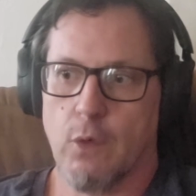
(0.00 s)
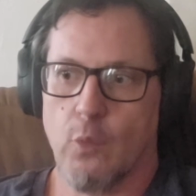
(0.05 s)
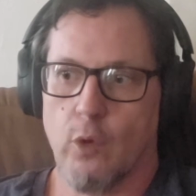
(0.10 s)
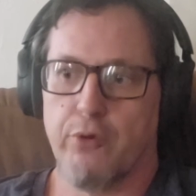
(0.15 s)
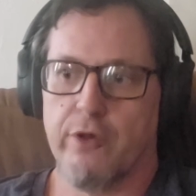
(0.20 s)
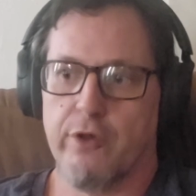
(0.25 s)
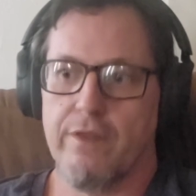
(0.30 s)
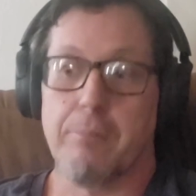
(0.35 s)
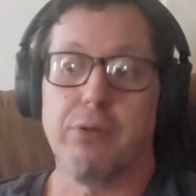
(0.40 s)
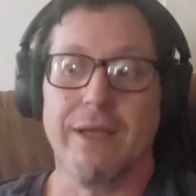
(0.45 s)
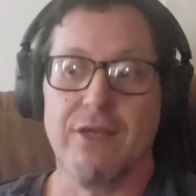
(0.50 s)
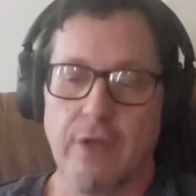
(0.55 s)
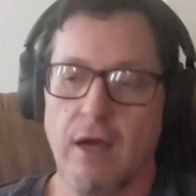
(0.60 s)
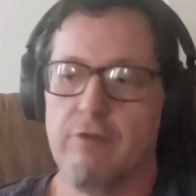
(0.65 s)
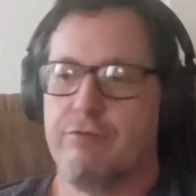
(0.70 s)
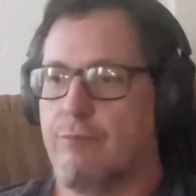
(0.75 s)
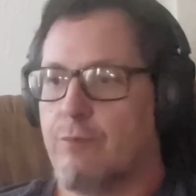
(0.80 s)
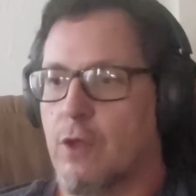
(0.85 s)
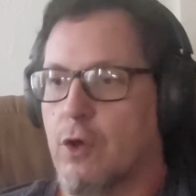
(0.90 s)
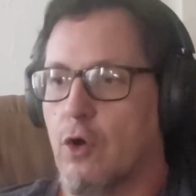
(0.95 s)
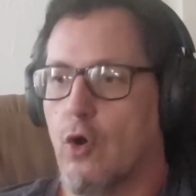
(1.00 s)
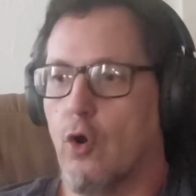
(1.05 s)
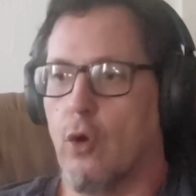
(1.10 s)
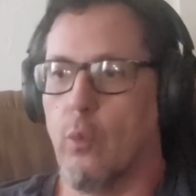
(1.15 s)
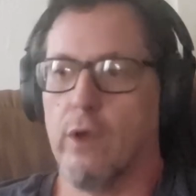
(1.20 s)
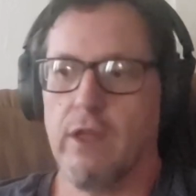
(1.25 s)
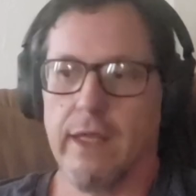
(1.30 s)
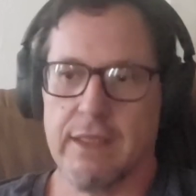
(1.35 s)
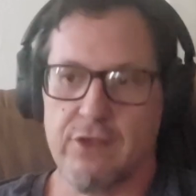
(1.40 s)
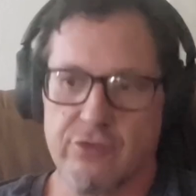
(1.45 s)
were put in the place of or
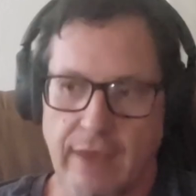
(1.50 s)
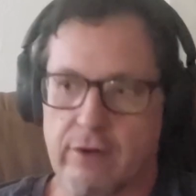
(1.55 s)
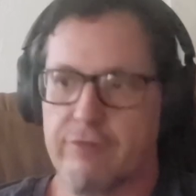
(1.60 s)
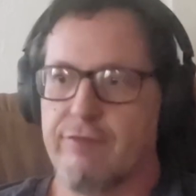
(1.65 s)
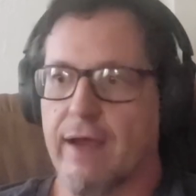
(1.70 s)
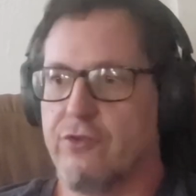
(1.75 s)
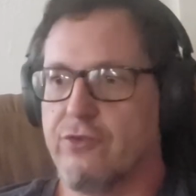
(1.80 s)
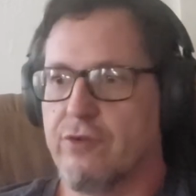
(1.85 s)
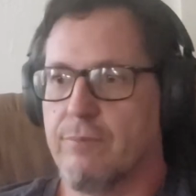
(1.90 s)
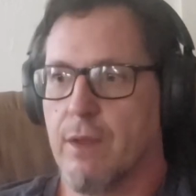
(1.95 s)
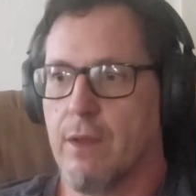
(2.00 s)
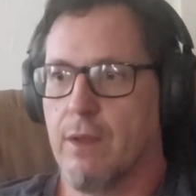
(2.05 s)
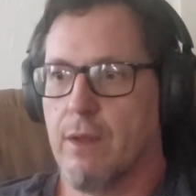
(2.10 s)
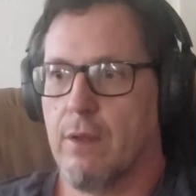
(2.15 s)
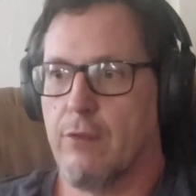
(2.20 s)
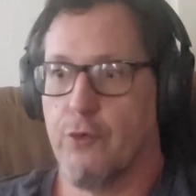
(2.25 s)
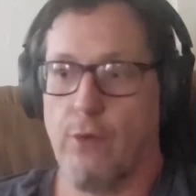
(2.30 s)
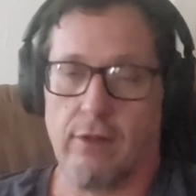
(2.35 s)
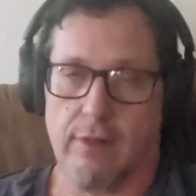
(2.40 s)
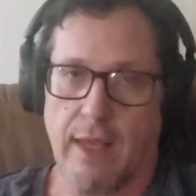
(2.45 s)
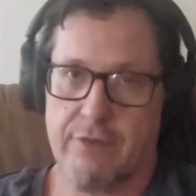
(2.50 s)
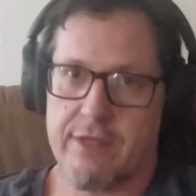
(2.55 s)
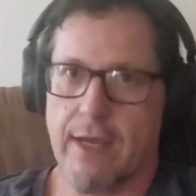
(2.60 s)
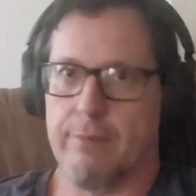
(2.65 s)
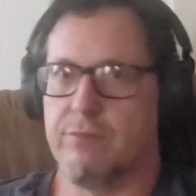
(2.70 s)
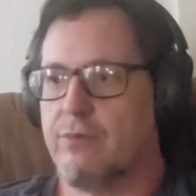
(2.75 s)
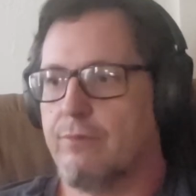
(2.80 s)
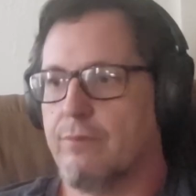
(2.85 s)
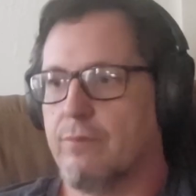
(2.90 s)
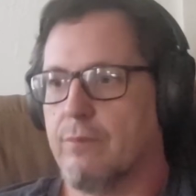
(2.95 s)
willingly sacrificed throughout
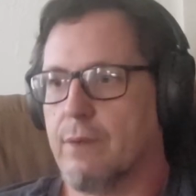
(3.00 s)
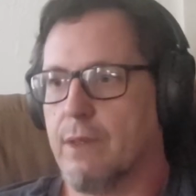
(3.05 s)
lifetimes.